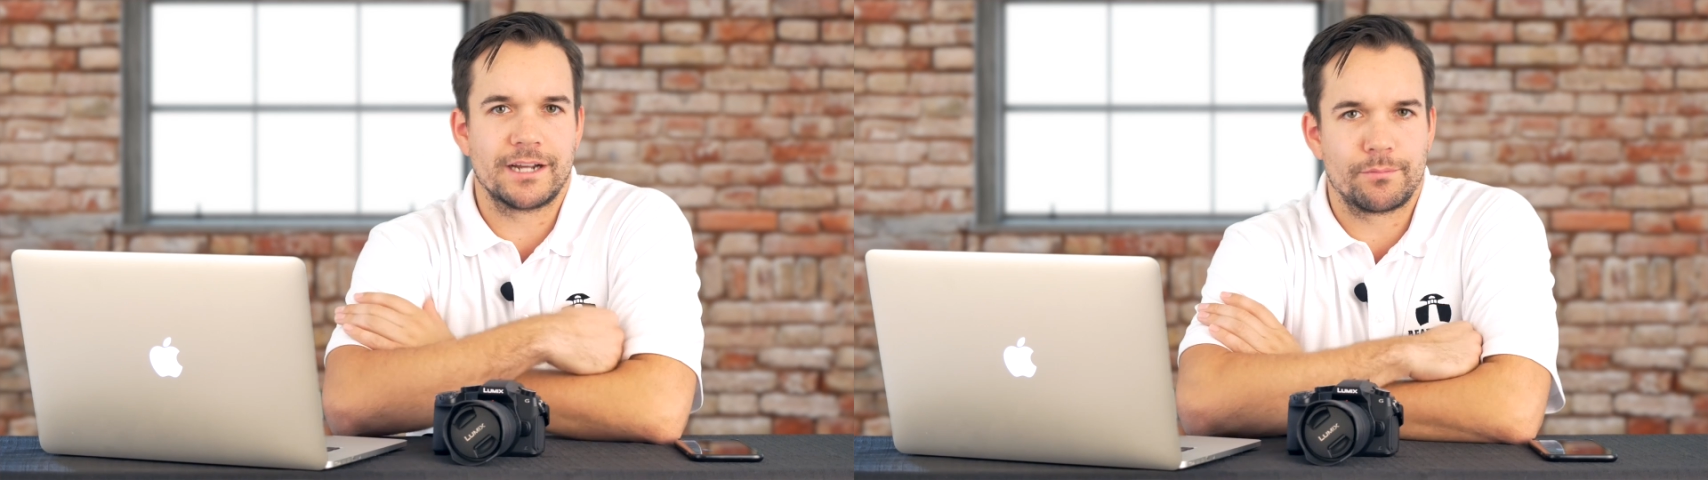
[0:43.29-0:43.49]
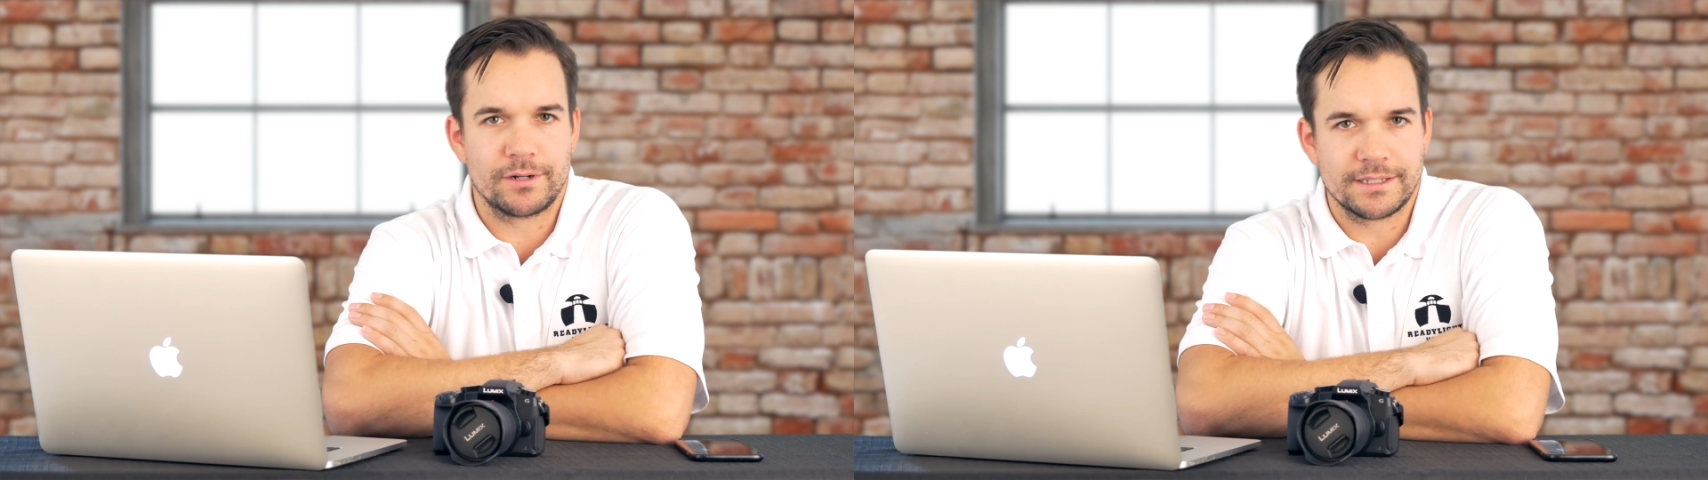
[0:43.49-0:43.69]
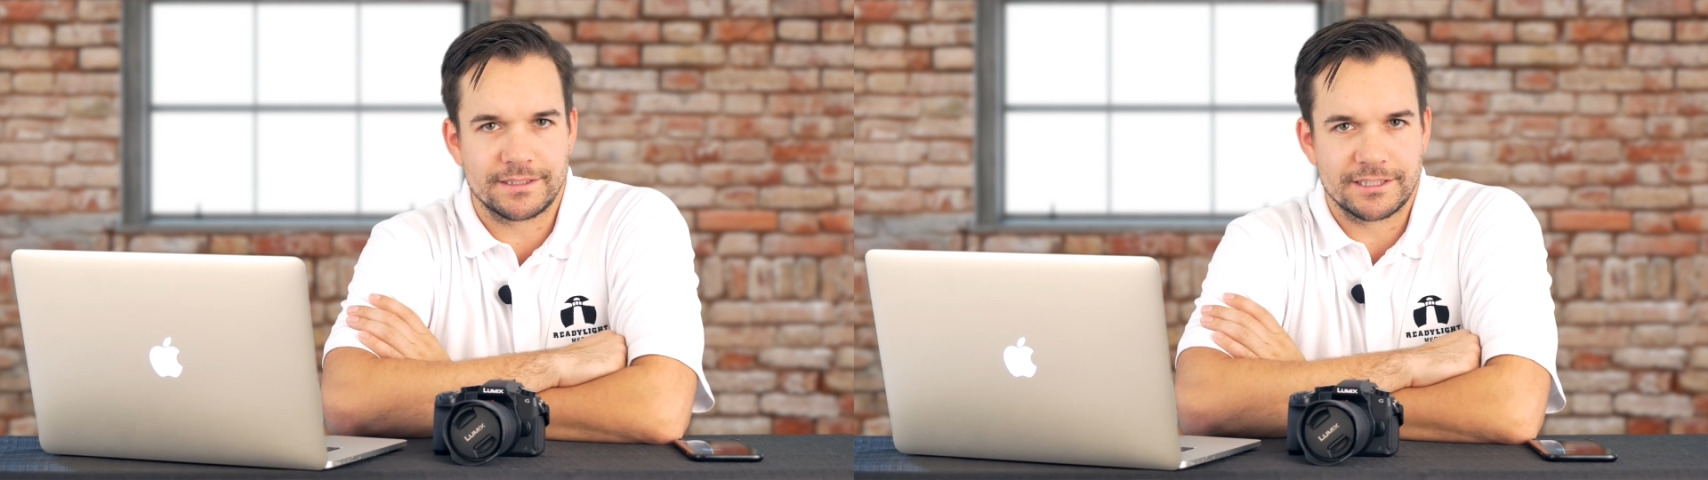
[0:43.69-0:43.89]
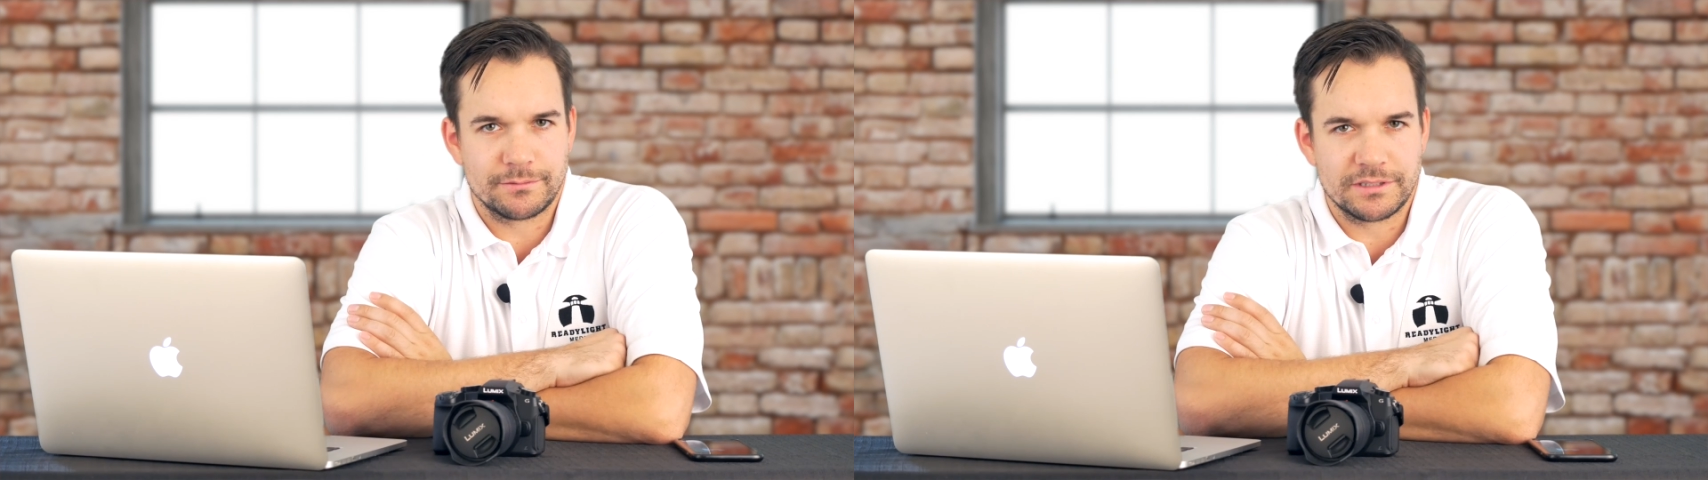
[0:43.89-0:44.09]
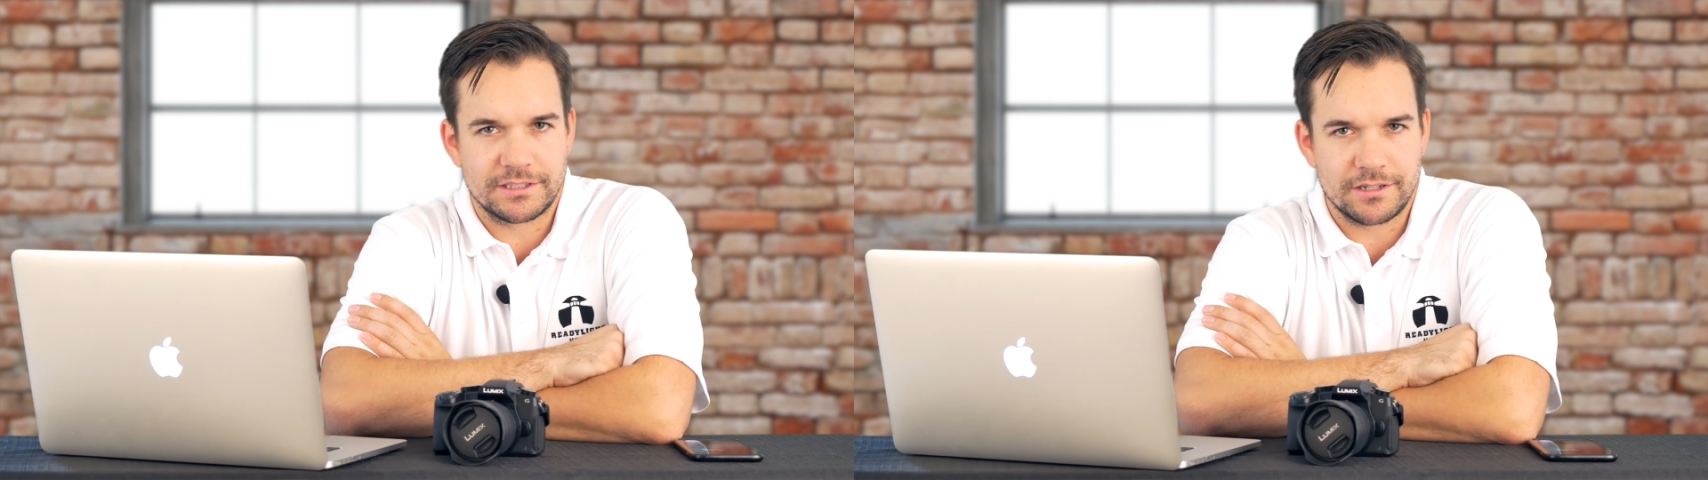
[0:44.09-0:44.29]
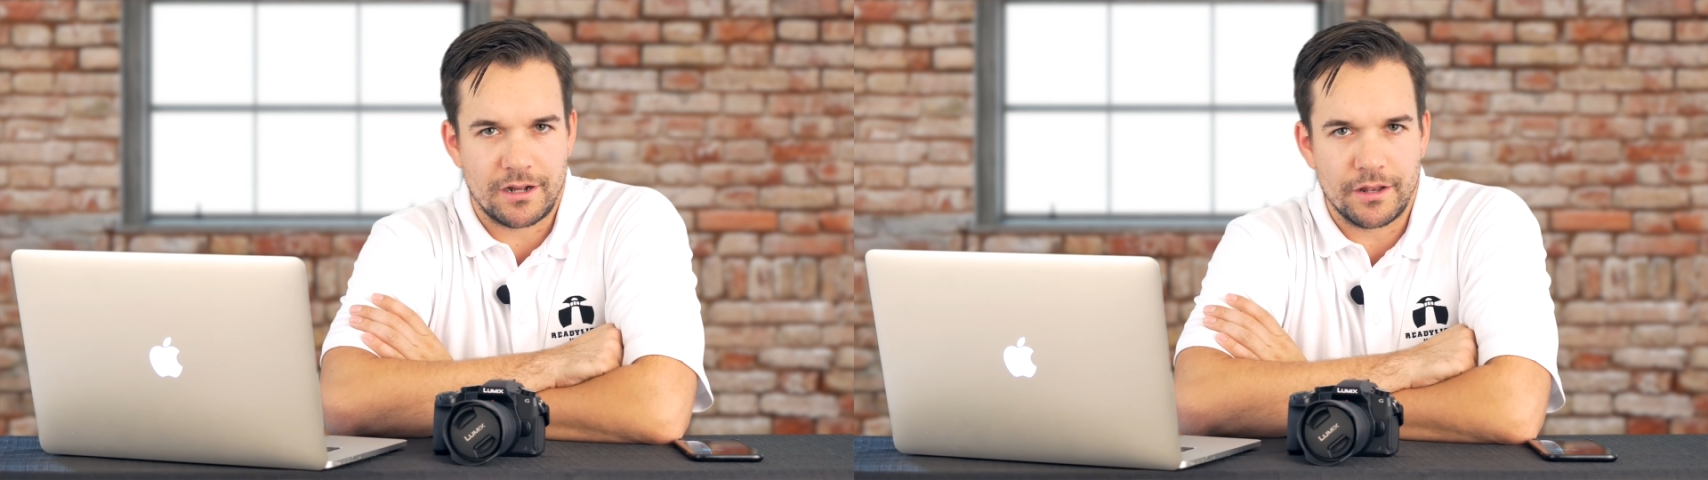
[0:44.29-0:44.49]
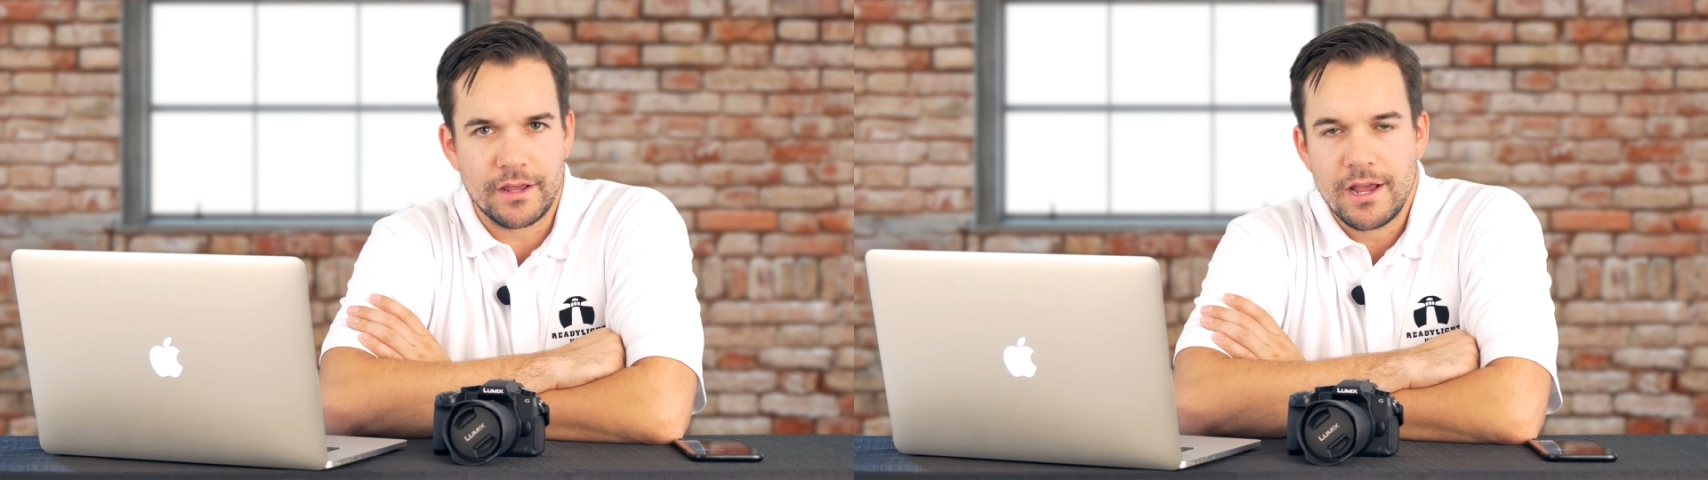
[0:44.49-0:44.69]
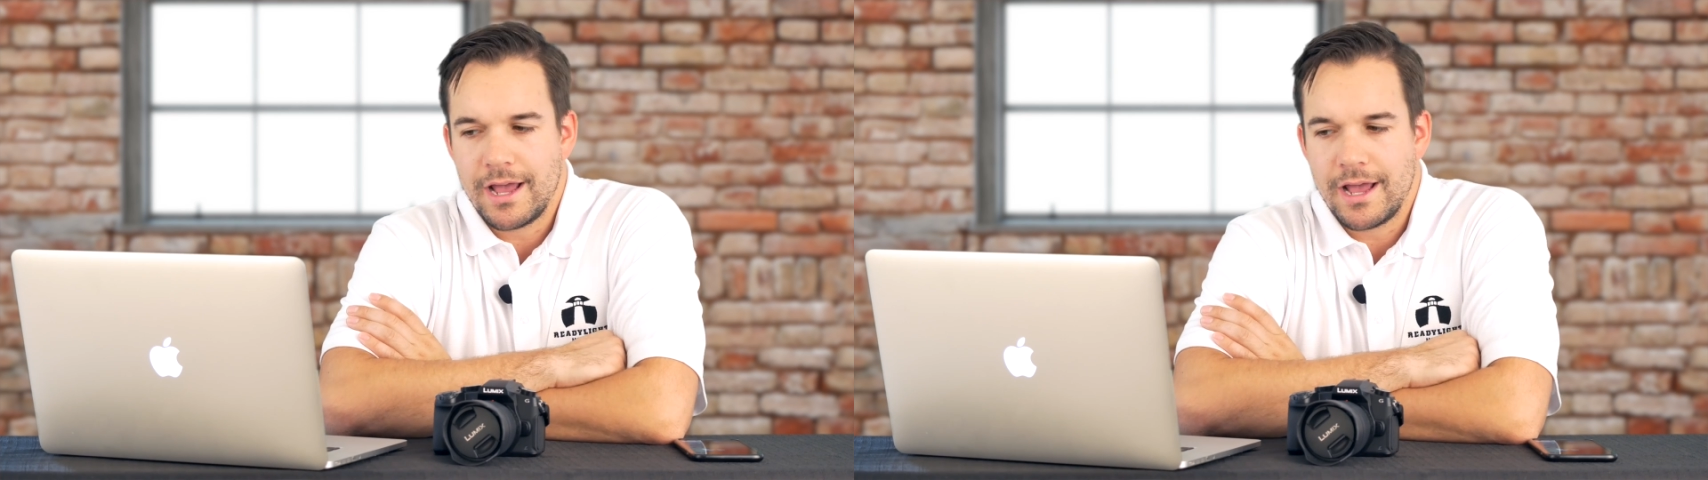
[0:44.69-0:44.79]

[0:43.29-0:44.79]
operating system installed.